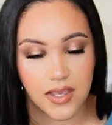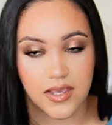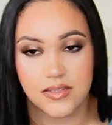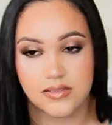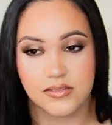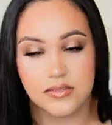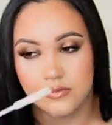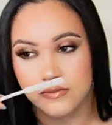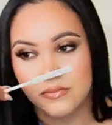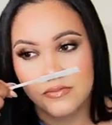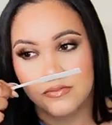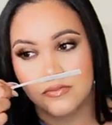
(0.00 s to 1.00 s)
And
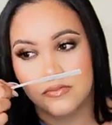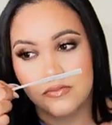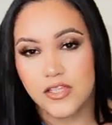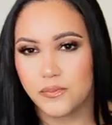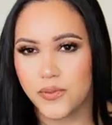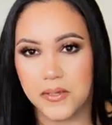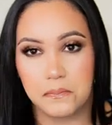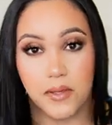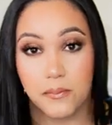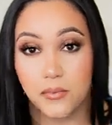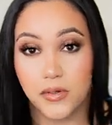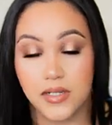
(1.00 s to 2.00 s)
the pink
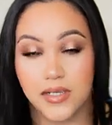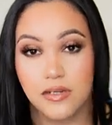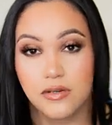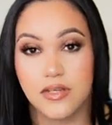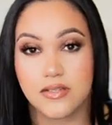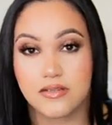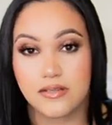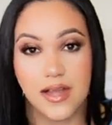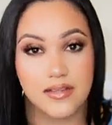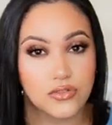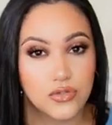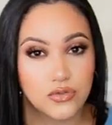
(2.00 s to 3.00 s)
pepper in here is
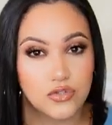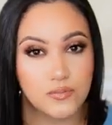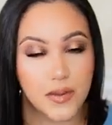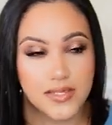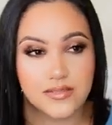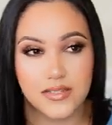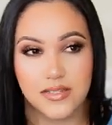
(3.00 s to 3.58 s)
not too spicy.